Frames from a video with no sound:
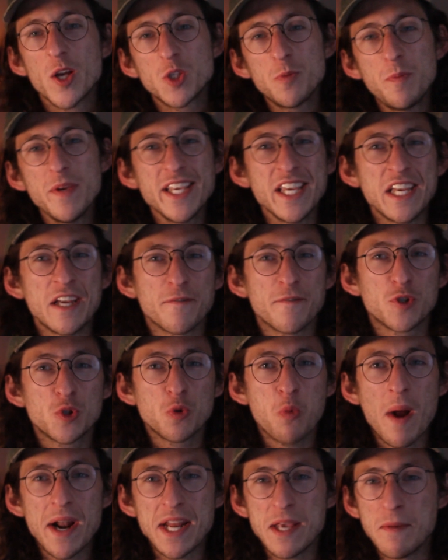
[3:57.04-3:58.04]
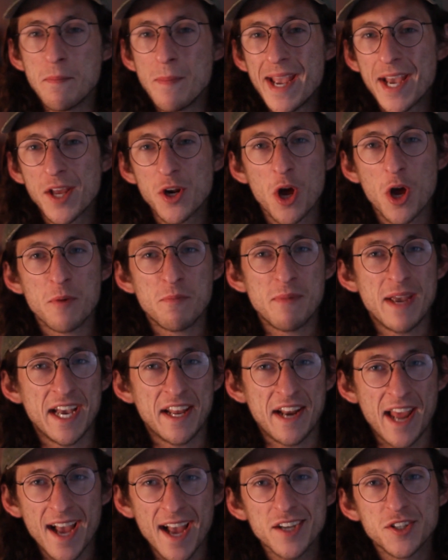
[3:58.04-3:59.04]
Speaking of sweaty man-on-man
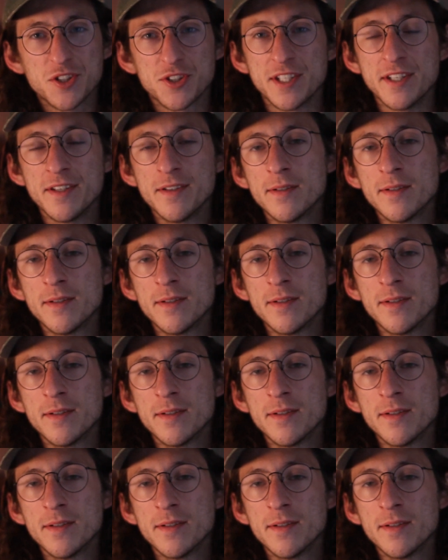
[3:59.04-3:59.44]
action,